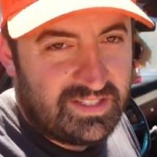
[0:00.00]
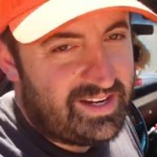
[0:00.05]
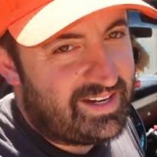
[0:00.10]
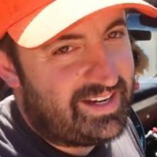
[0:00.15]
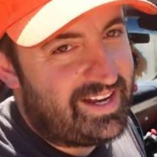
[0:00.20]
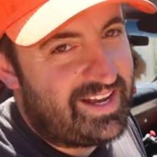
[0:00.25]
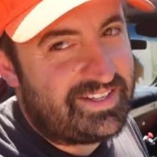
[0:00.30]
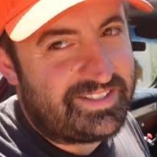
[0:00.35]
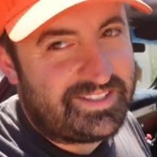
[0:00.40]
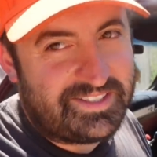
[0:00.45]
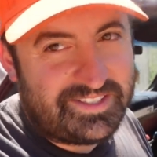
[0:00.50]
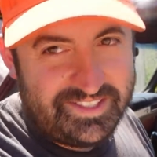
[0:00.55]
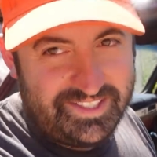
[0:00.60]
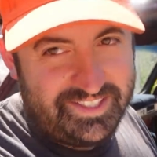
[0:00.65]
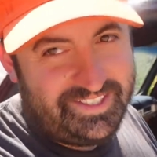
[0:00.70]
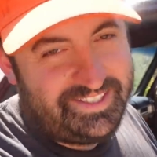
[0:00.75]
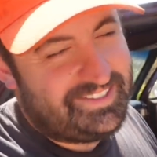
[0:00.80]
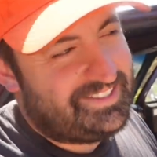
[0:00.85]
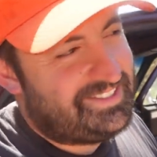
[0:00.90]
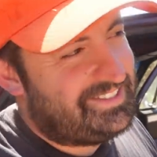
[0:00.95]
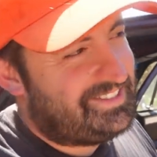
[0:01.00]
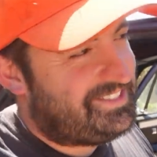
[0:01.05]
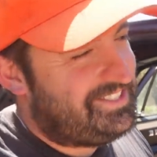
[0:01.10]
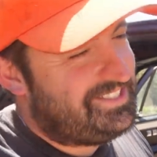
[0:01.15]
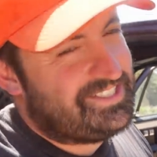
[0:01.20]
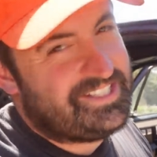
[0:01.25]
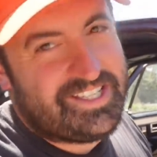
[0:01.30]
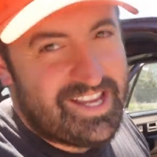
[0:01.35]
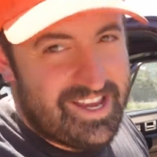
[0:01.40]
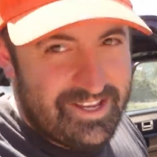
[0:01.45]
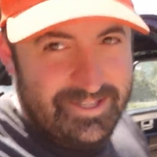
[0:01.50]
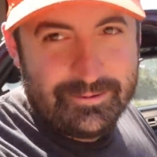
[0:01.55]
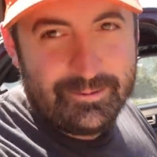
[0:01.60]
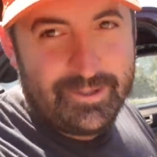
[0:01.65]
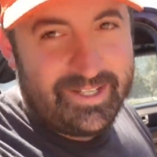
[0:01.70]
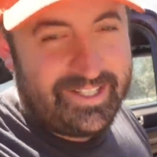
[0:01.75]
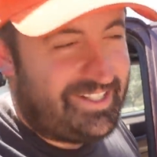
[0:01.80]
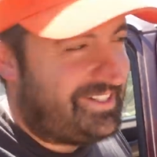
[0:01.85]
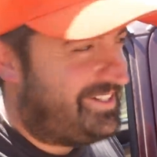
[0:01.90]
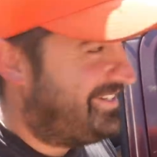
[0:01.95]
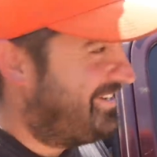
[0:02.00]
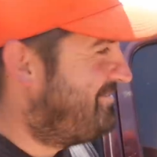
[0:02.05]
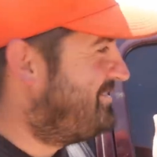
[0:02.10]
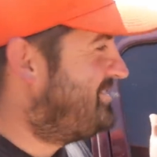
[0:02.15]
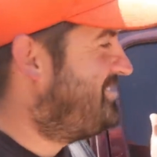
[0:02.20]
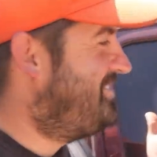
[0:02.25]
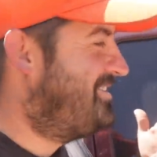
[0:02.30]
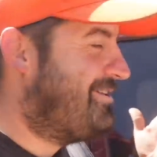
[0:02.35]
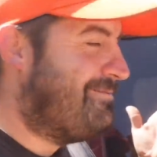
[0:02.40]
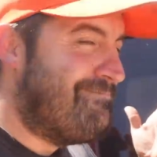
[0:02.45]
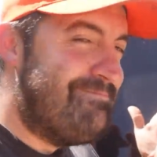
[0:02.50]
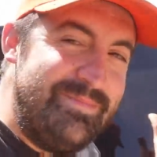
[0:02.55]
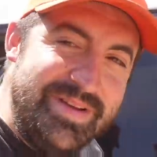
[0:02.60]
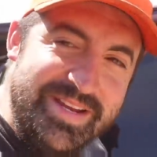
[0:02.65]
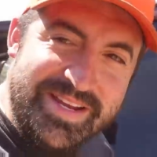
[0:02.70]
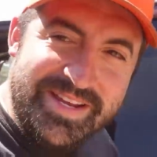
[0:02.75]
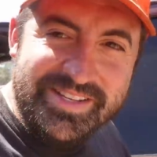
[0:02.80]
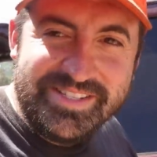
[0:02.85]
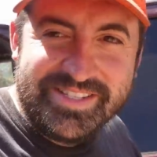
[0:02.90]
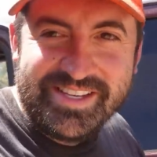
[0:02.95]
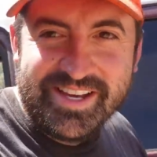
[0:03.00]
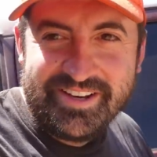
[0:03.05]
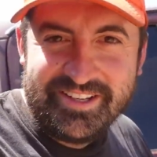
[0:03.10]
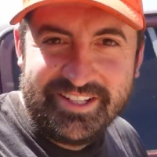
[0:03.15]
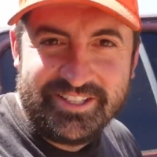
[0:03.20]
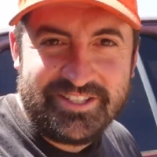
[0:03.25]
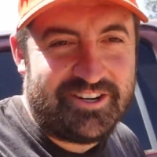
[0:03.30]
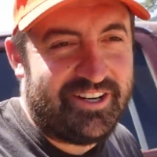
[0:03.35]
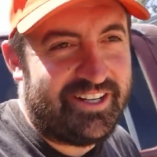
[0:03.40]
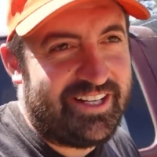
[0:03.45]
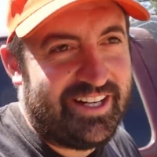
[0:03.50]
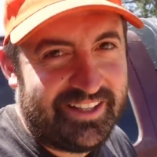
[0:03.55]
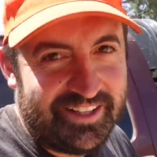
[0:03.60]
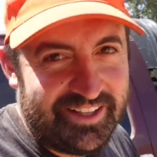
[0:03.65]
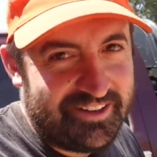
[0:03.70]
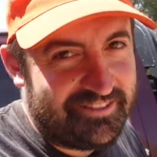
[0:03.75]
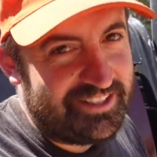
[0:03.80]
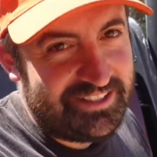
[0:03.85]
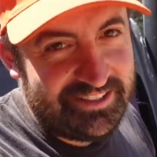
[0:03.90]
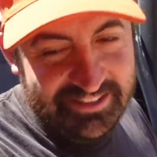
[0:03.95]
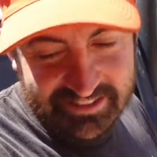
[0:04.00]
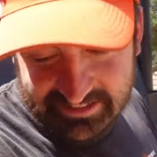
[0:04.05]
Guys, See, she just sounds wicked. I mean, she's a mean sounding truck. I love it.